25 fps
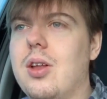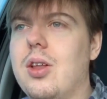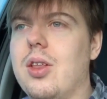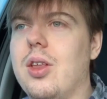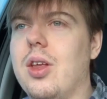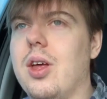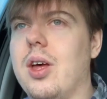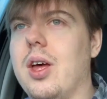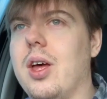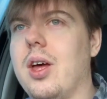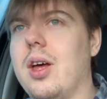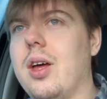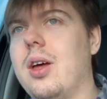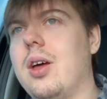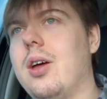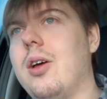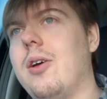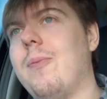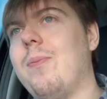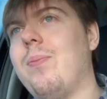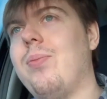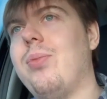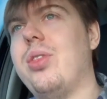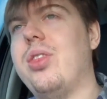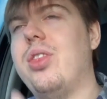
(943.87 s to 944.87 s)
the
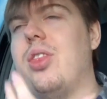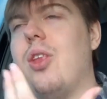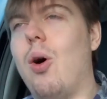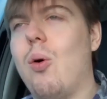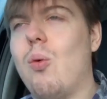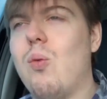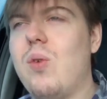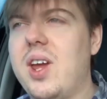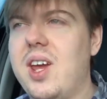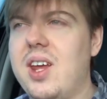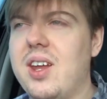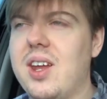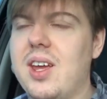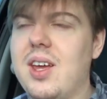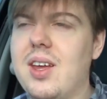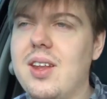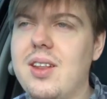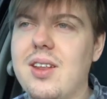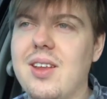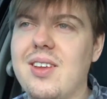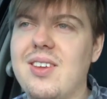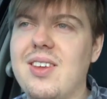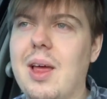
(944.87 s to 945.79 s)
not reading in